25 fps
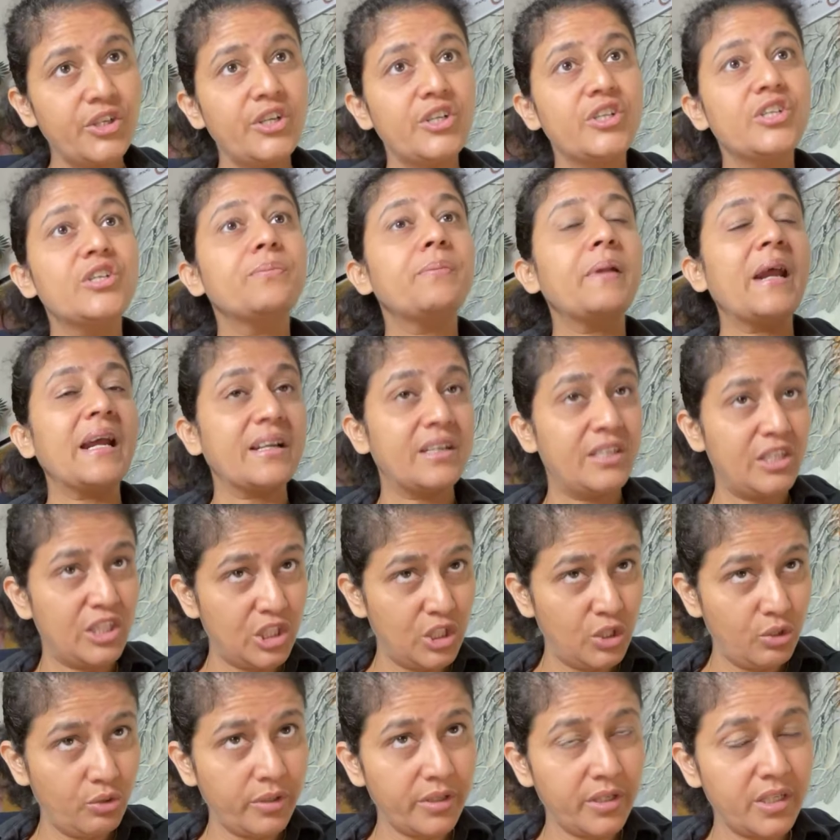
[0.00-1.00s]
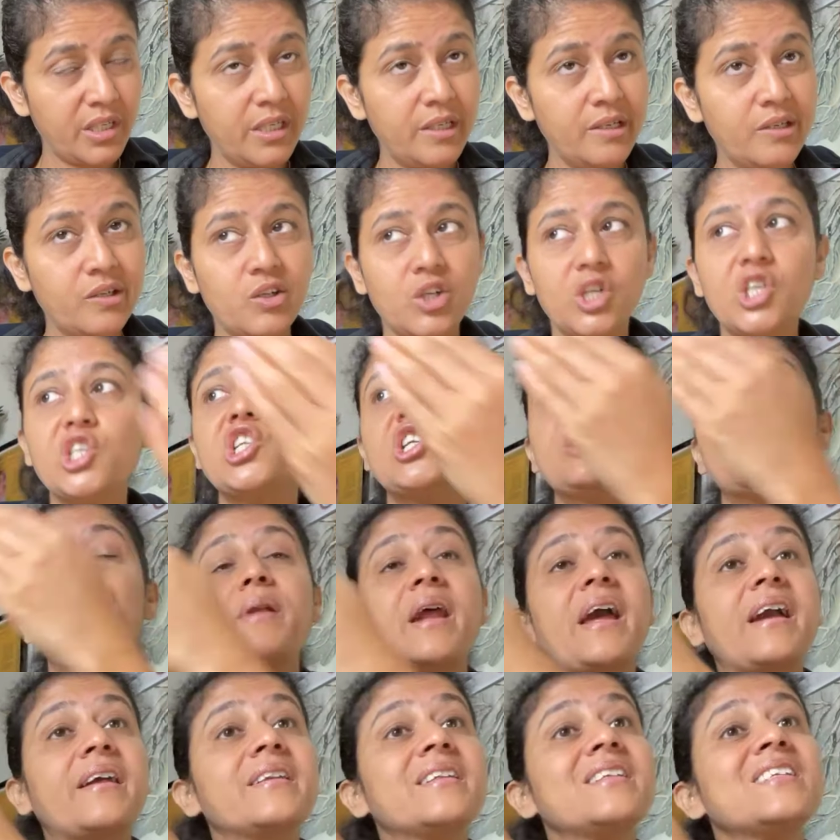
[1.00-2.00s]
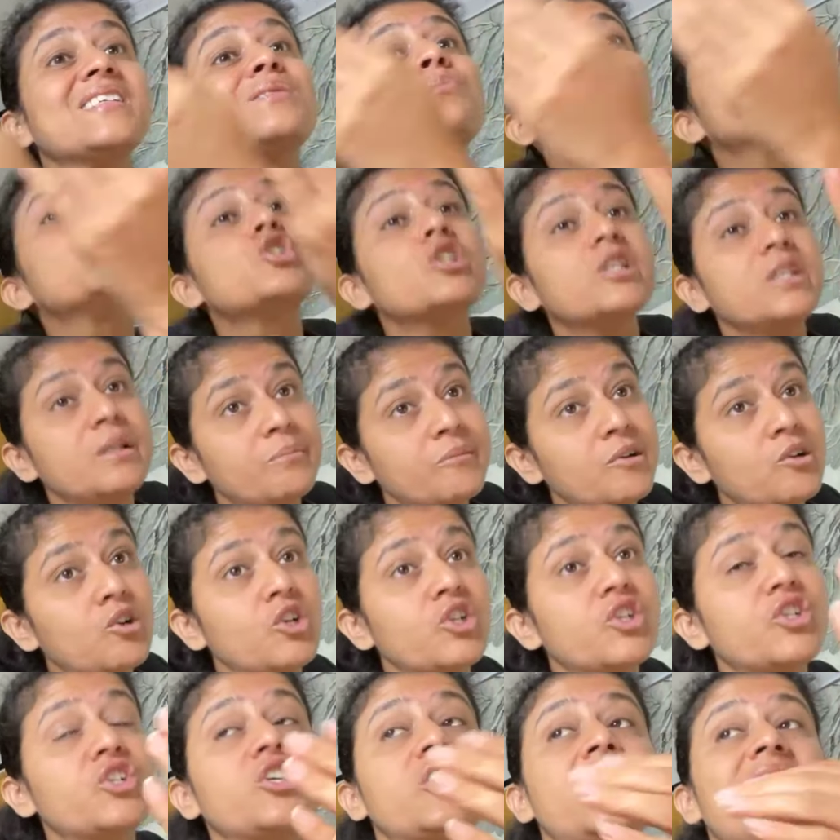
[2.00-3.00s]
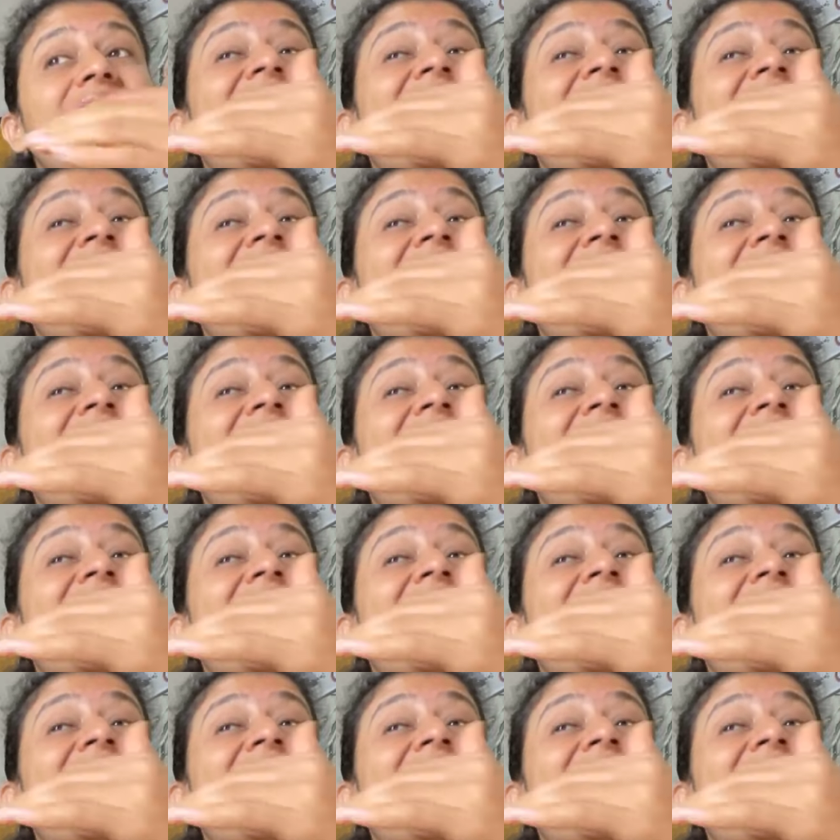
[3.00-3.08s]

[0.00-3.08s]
she practice your culture, she practice Muslim culture,